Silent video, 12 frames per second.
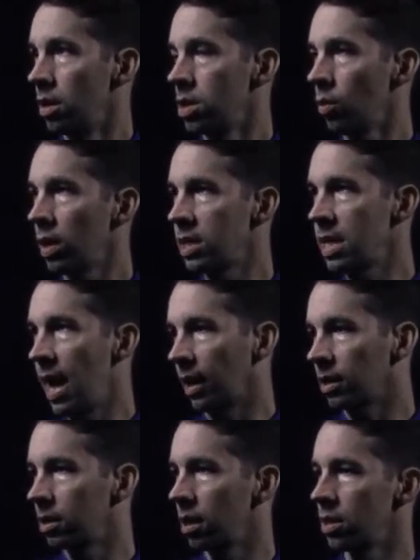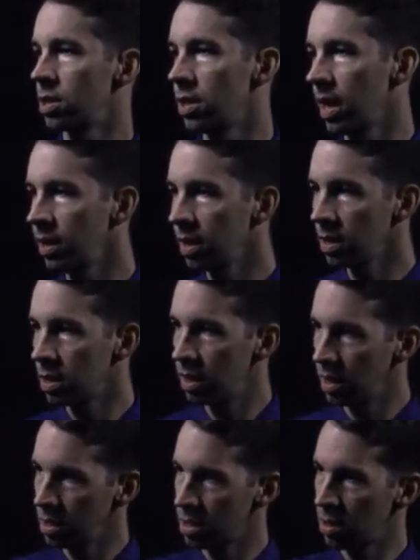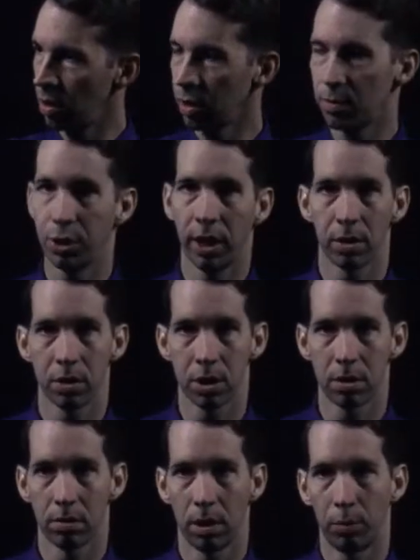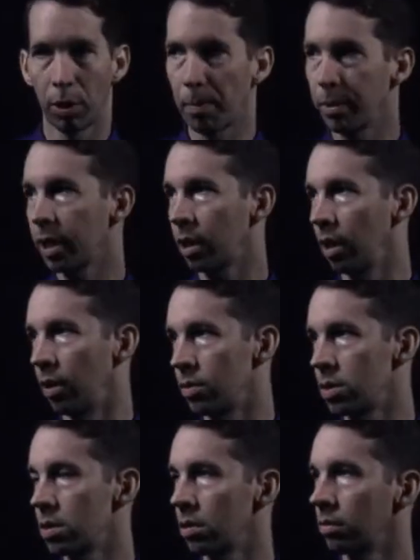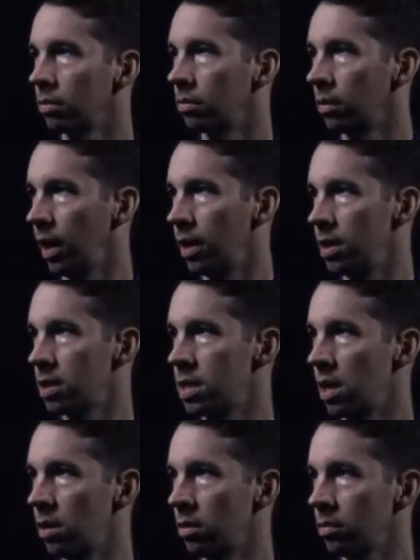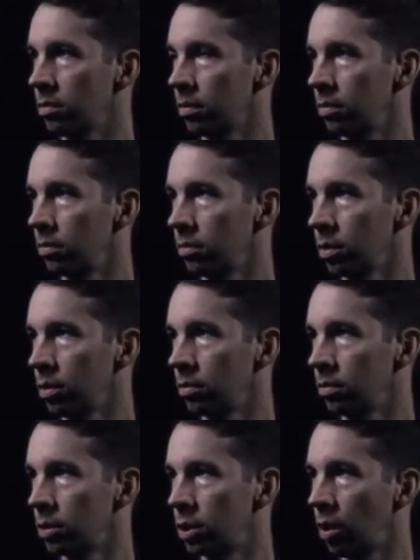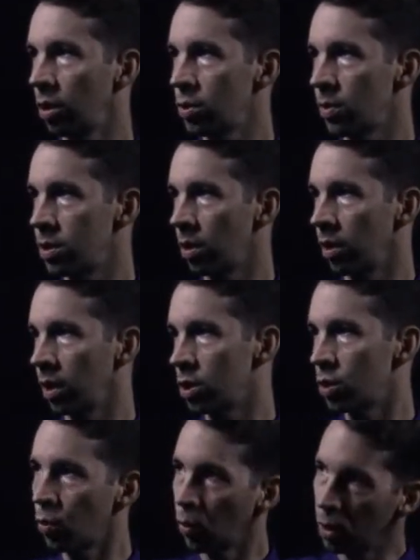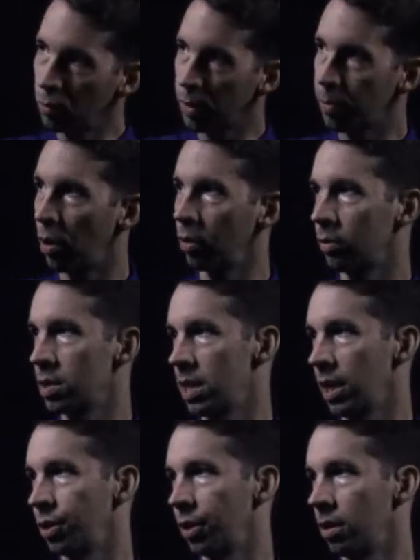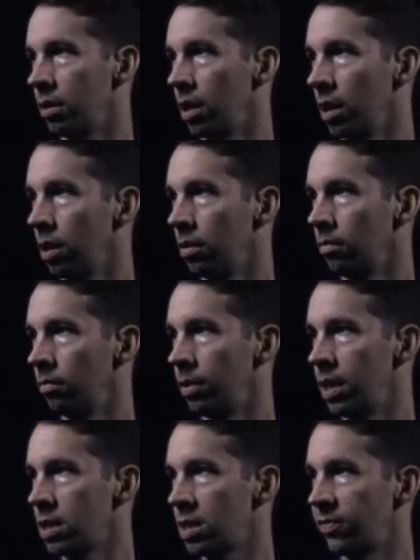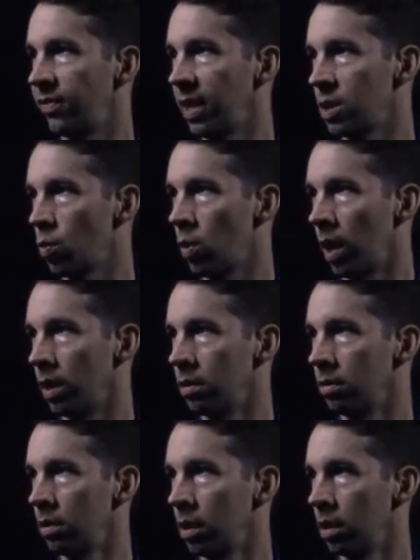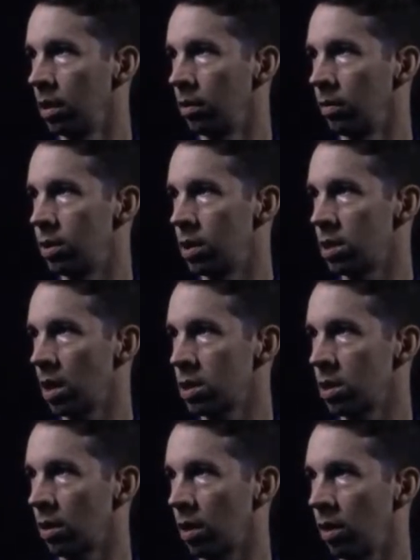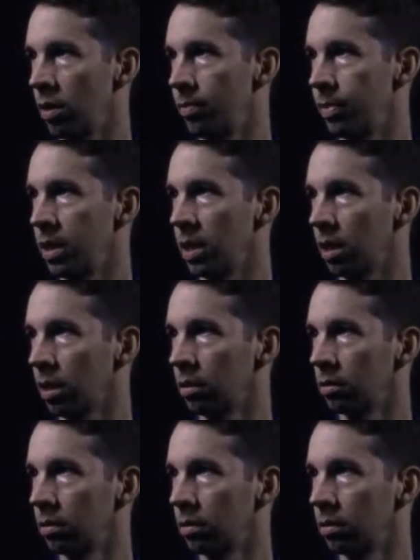So what's next? So then these sodium channels abruptly close, right? And the cell starts returning toward repolarization. But this is phase 1, which is also called the peak.